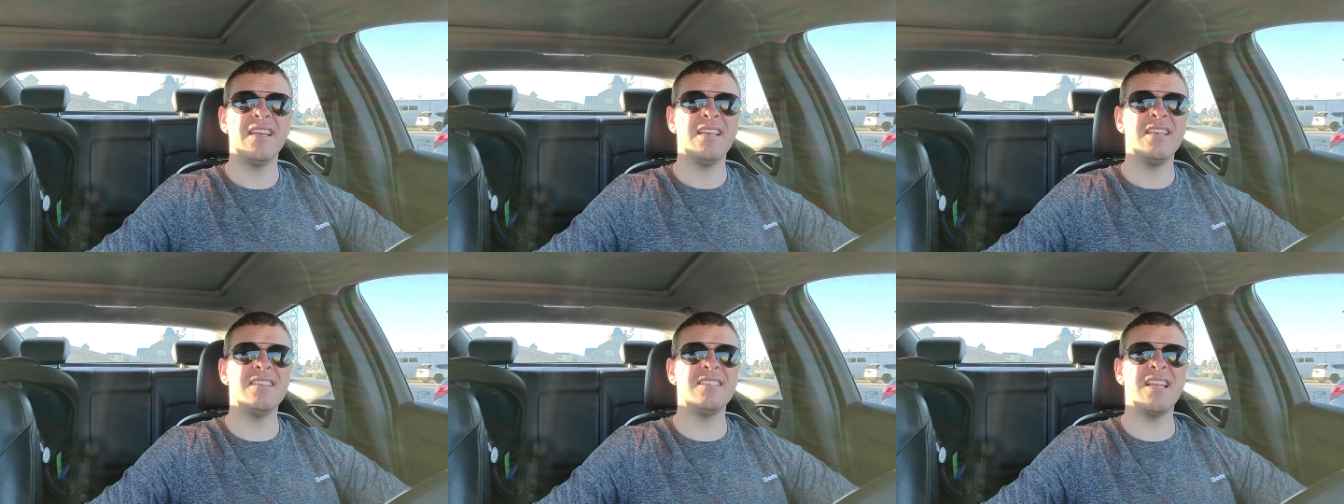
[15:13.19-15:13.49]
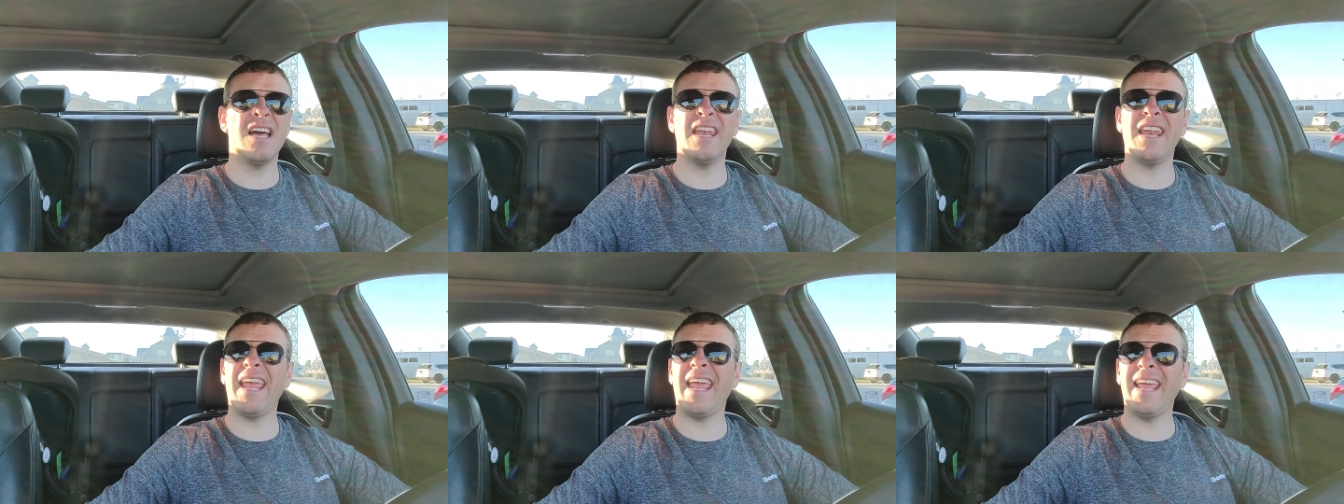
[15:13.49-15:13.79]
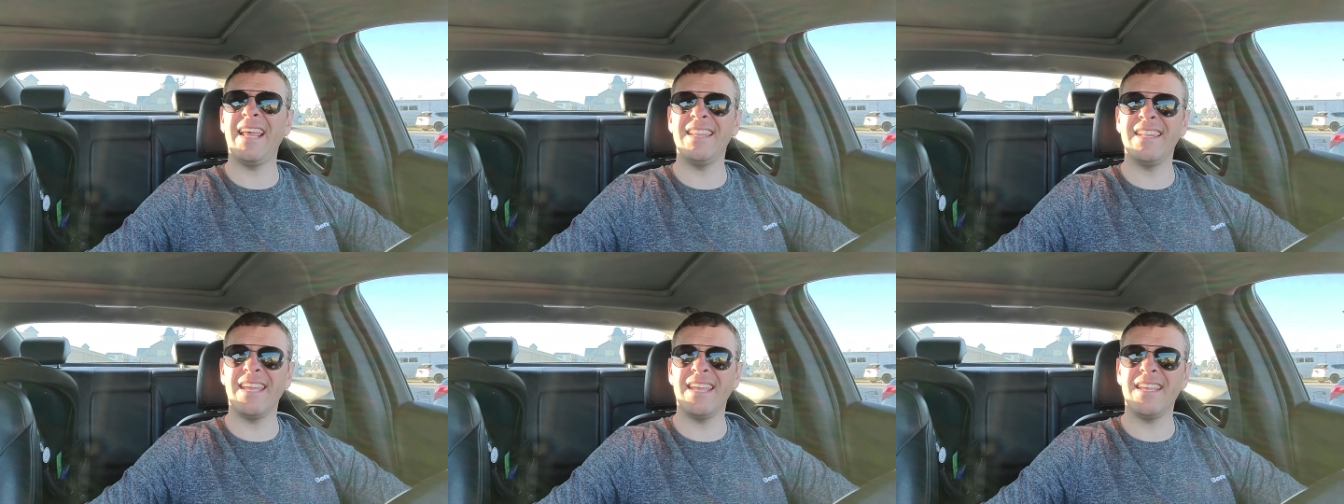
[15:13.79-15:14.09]
he's not
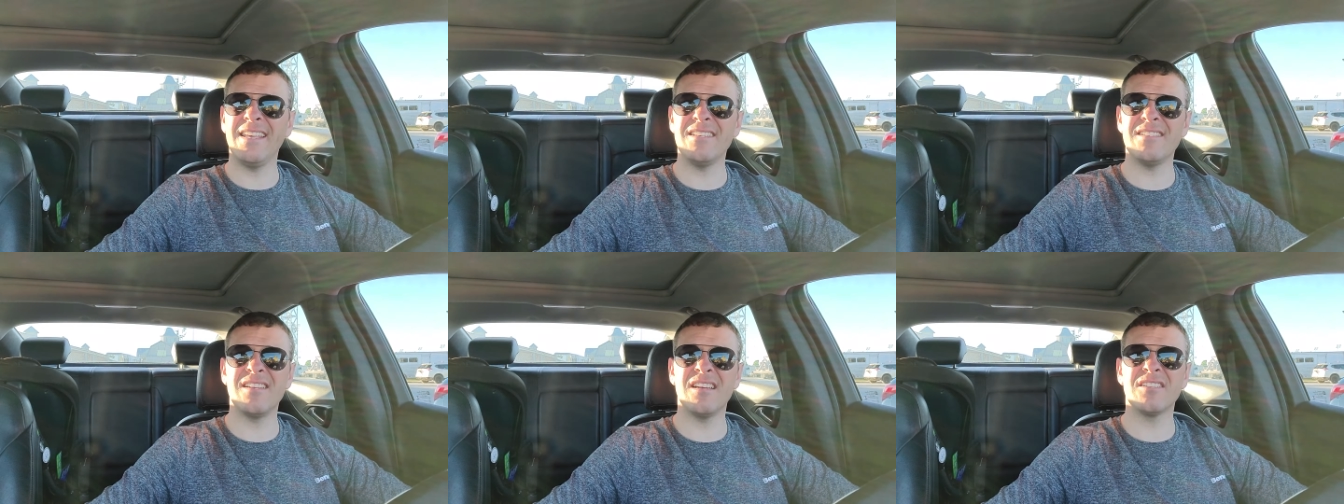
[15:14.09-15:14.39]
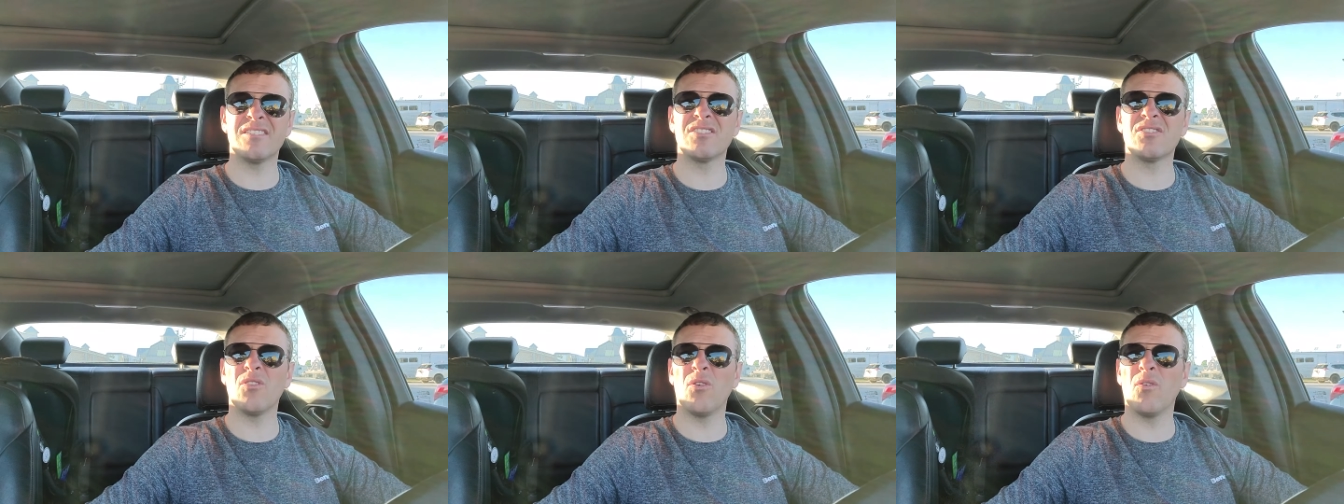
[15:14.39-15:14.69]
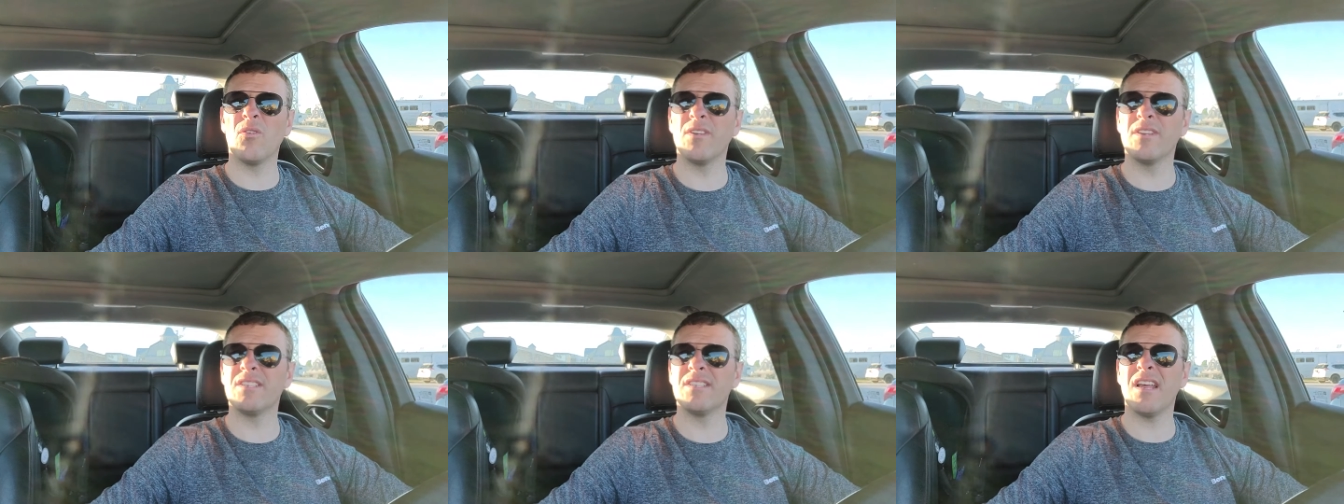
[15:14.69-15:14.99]
ailing, he's not
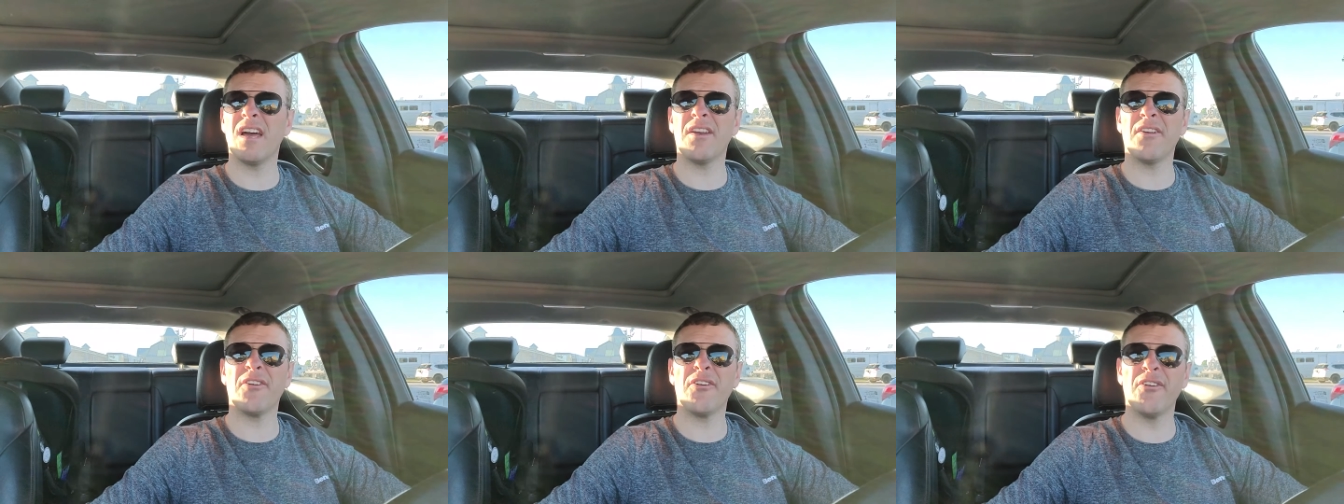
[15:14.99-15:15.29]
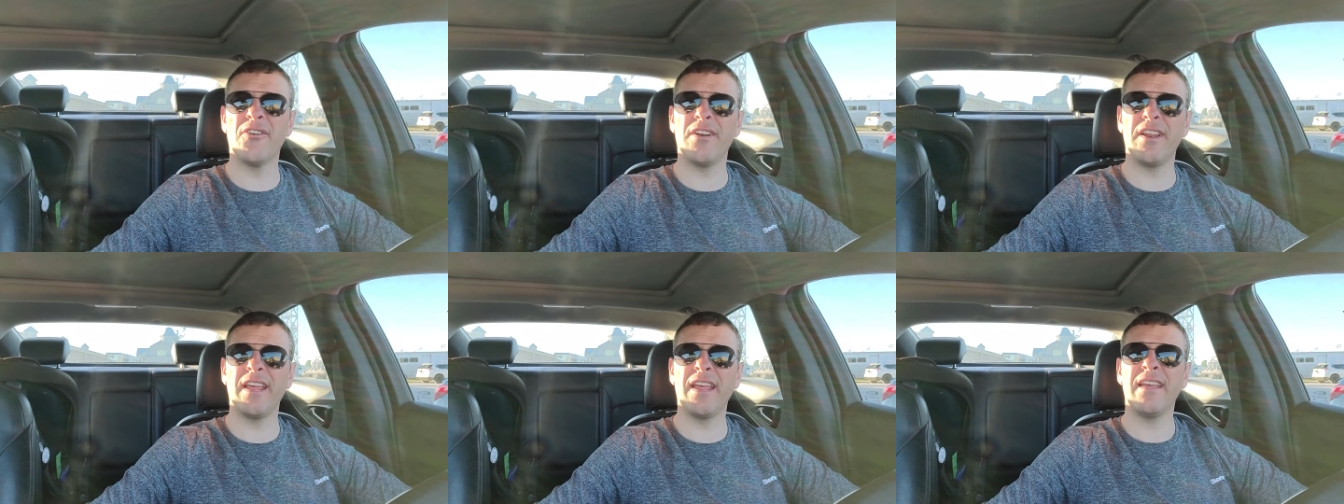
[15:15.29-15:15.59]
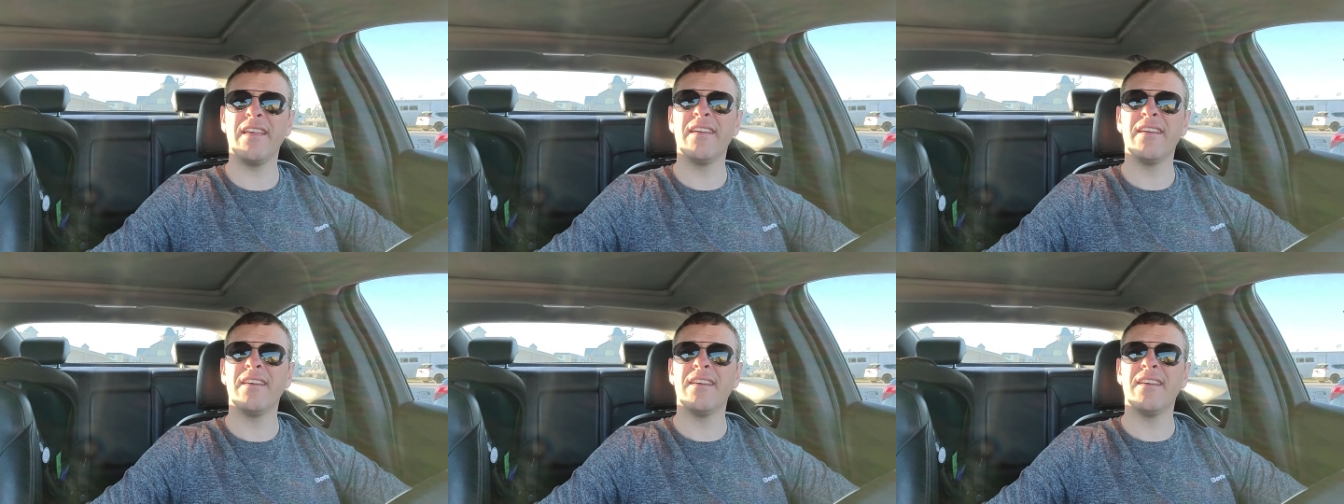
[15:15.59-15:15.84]
sore, he's not hurting.